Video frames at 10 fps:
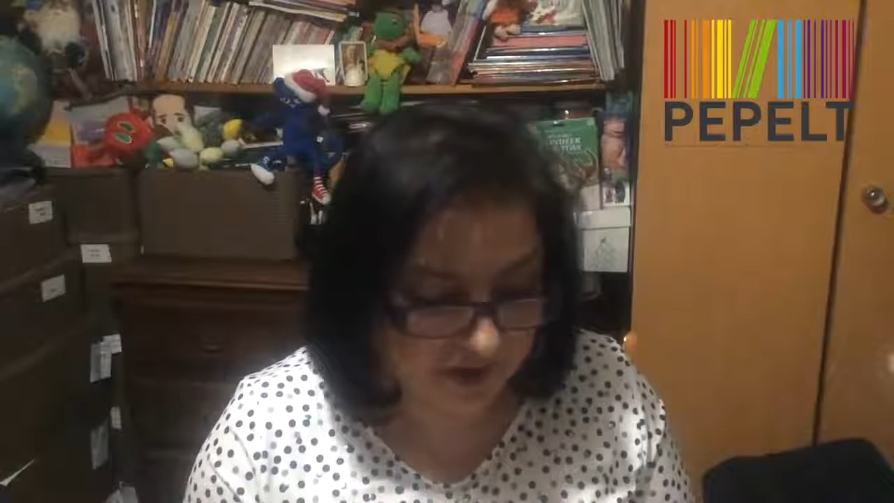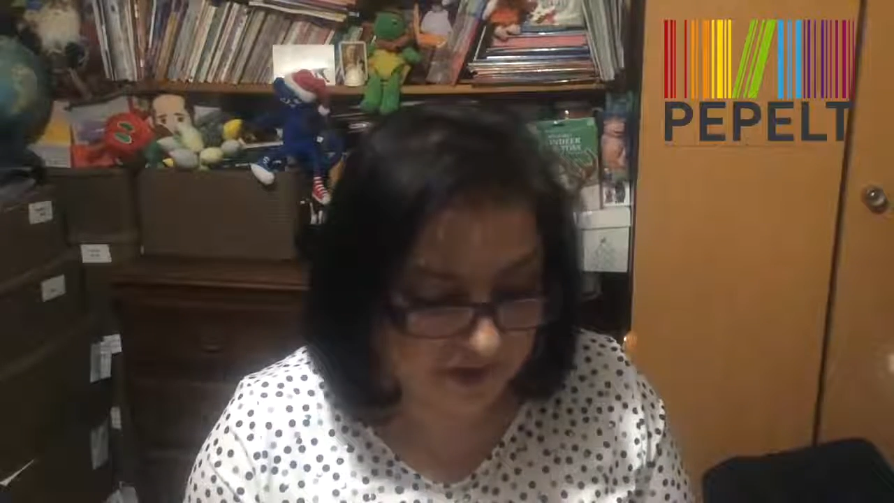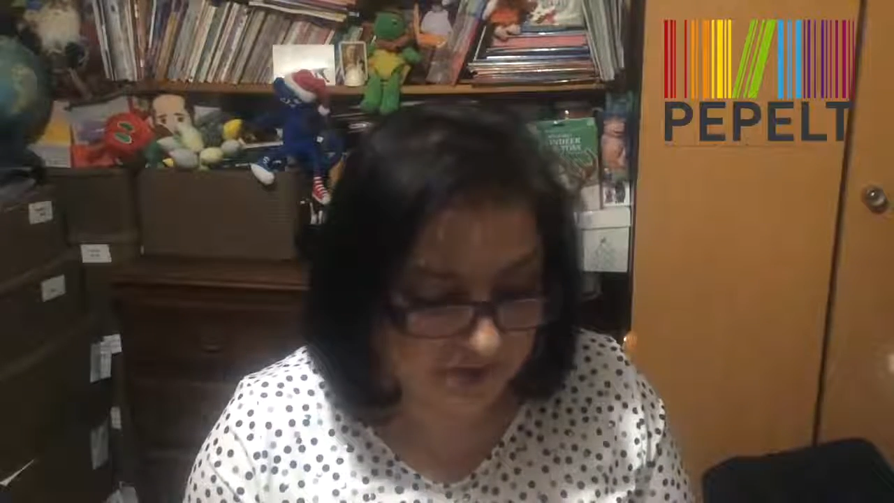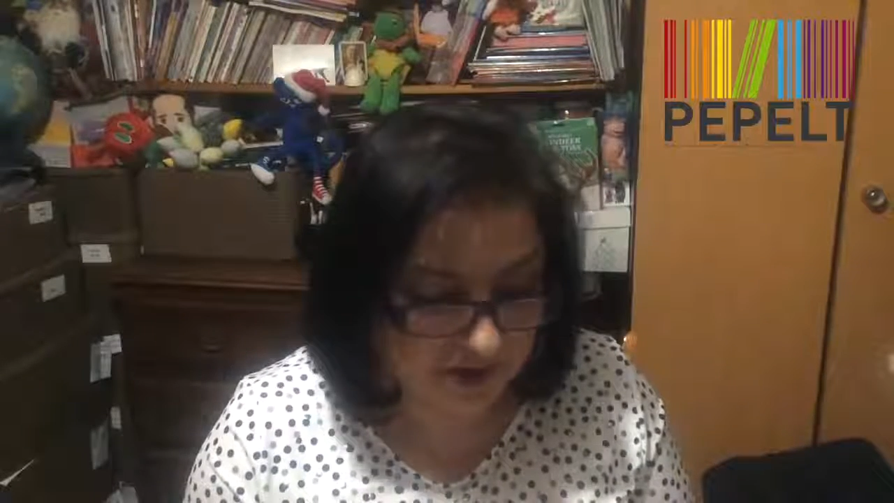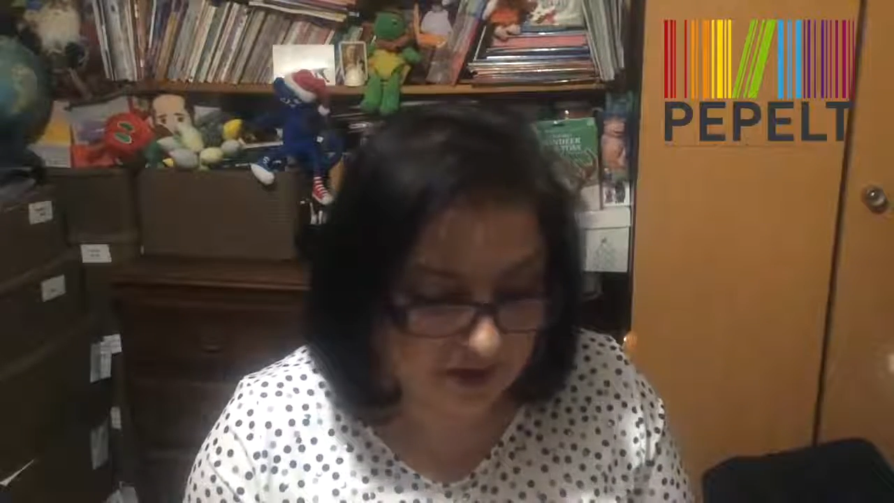
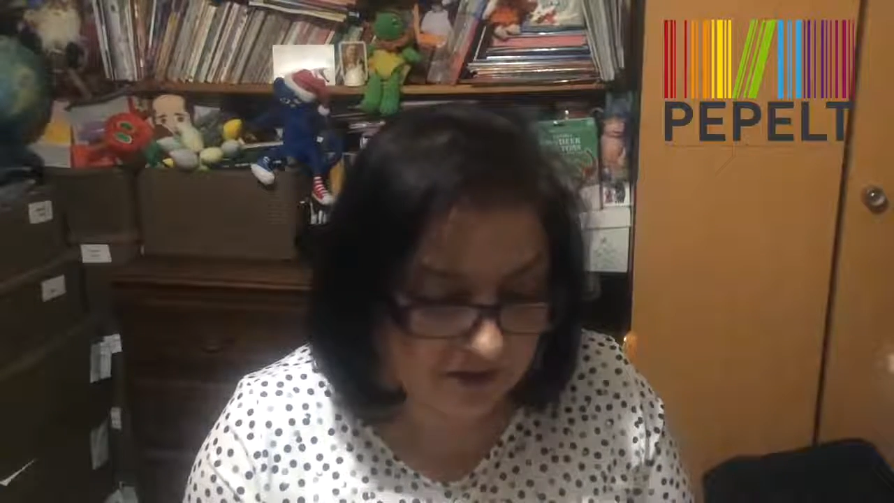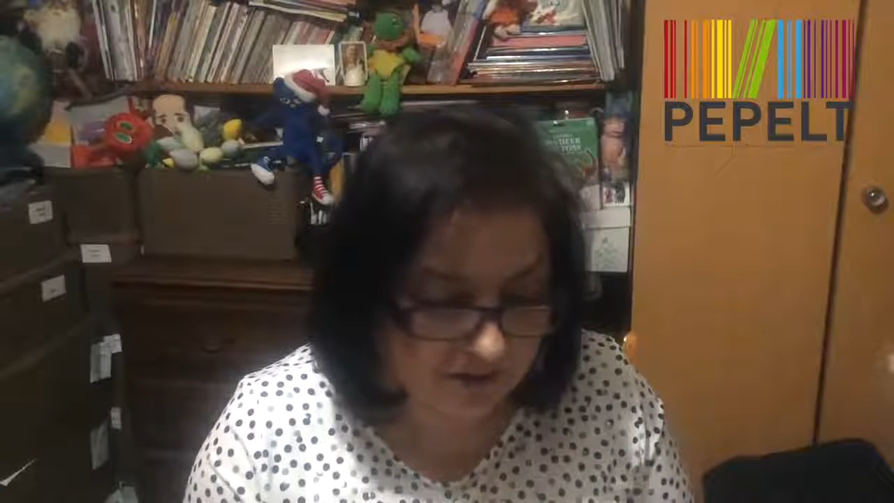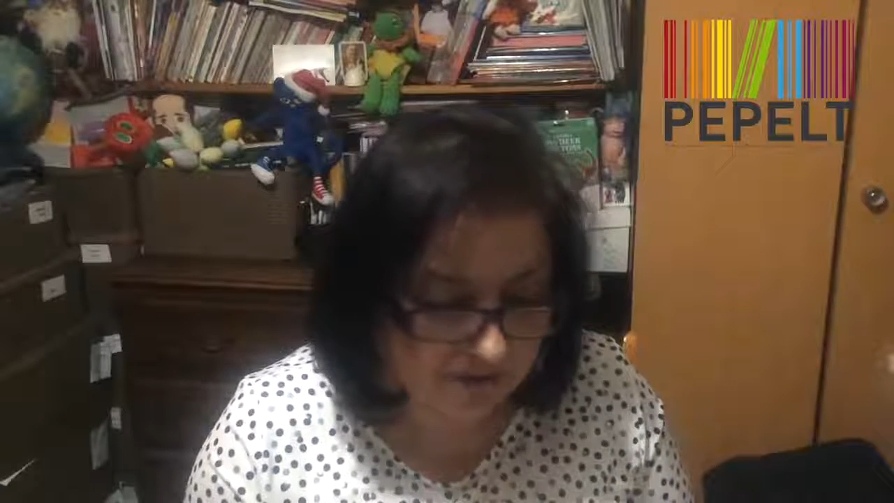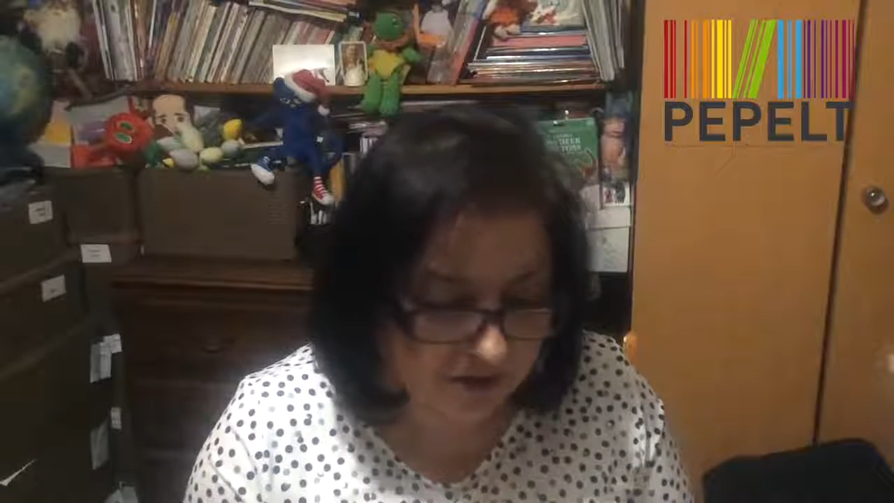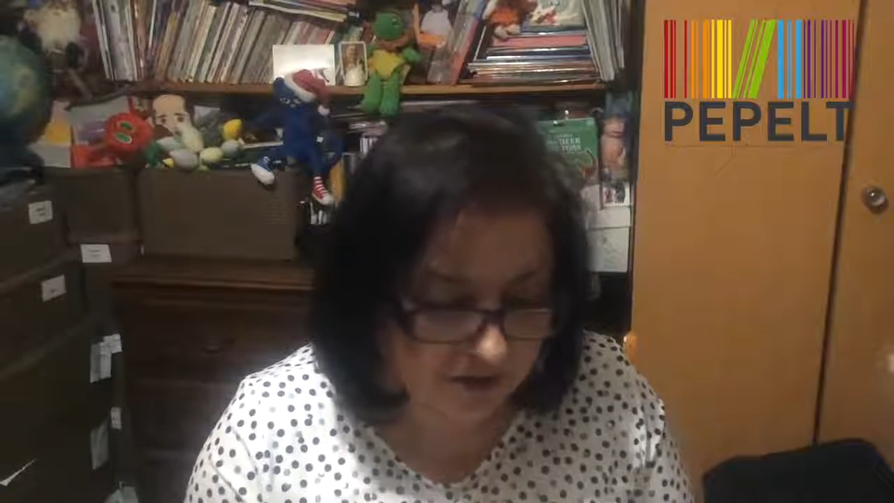ride to the
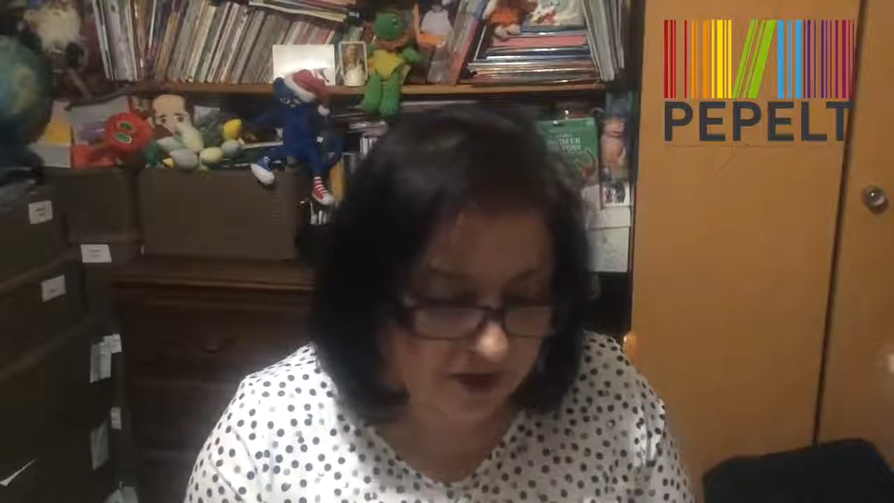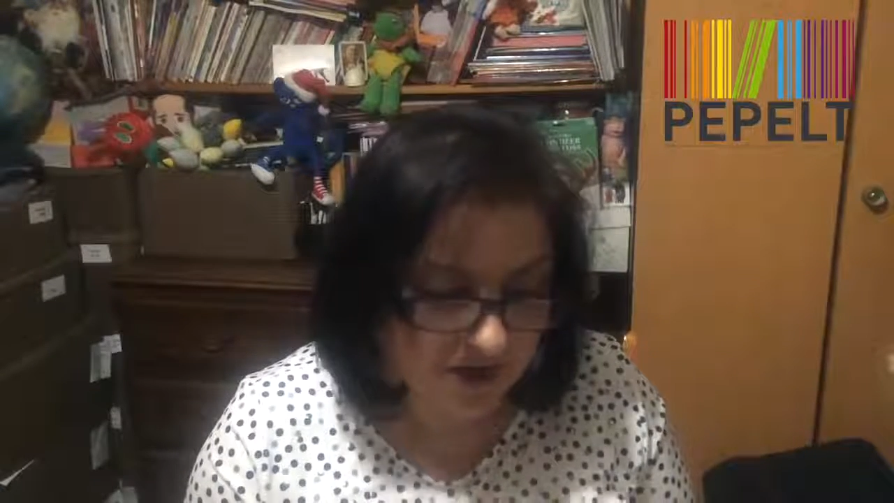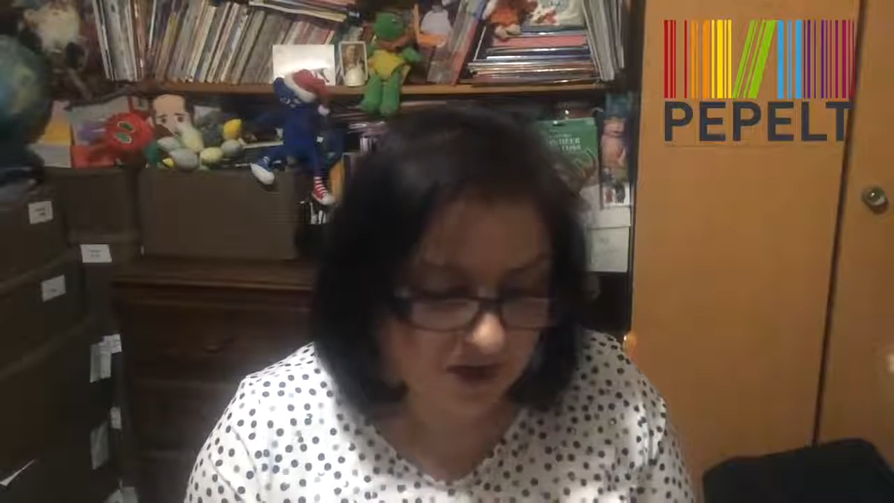country.